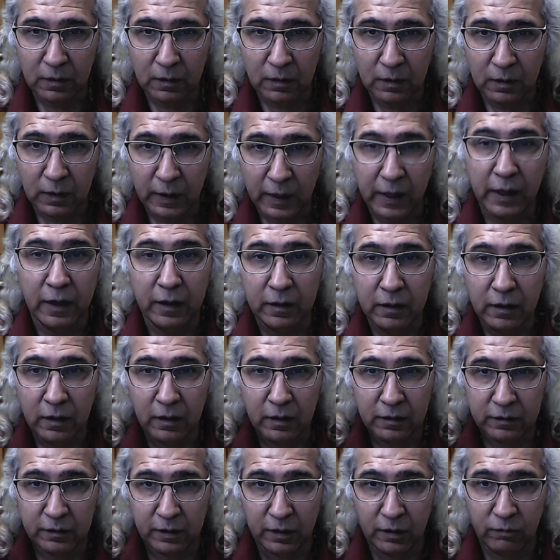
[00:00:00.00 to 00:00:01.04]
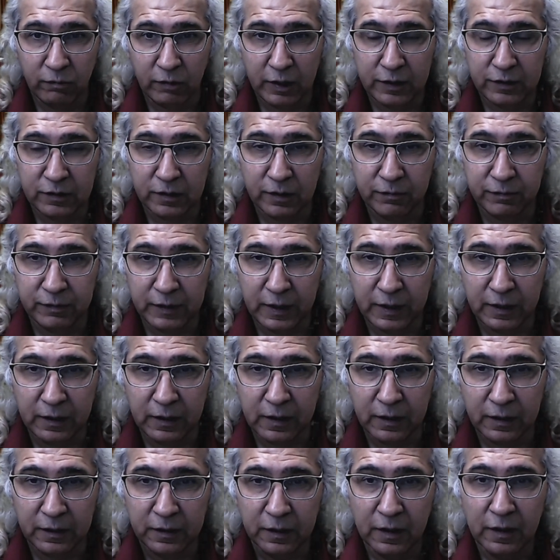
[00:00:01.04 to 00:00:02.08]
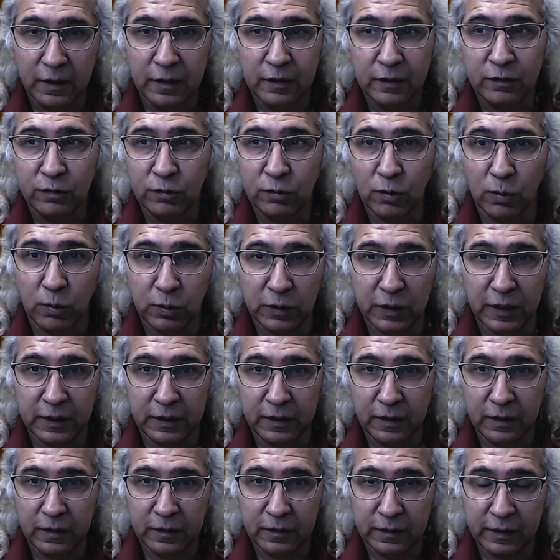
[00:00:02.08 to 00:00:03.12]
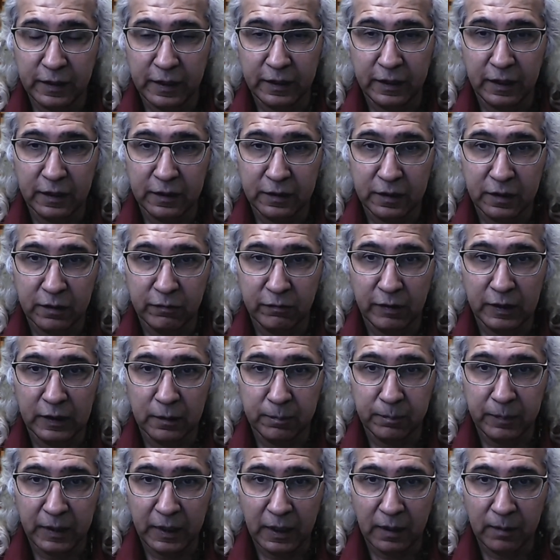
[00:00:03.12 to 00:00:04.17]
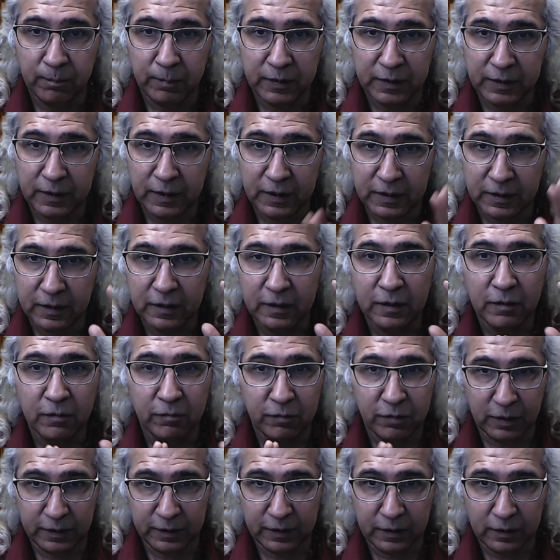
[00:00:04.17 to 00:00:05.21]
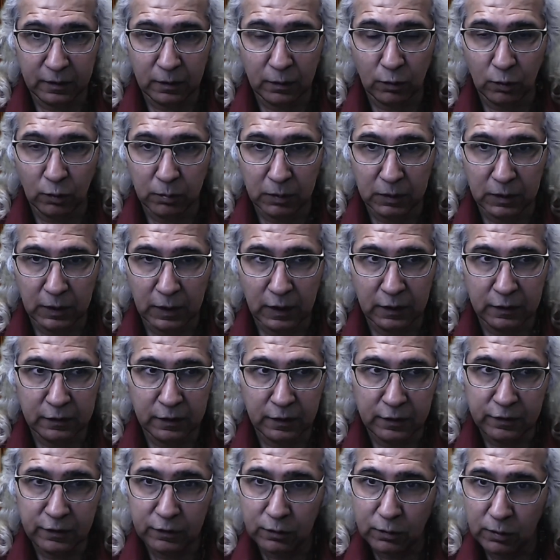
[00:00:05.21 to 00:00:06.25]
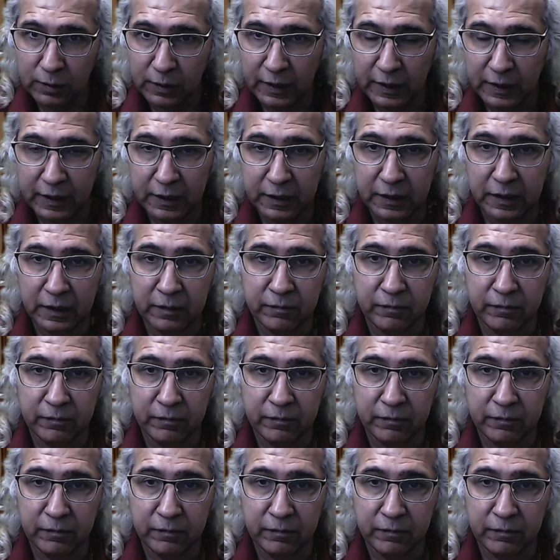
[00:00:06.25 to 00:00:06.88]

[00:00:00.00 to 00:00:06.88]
and their ways of thinking so that they can develop empathy for their global others. So, narrative,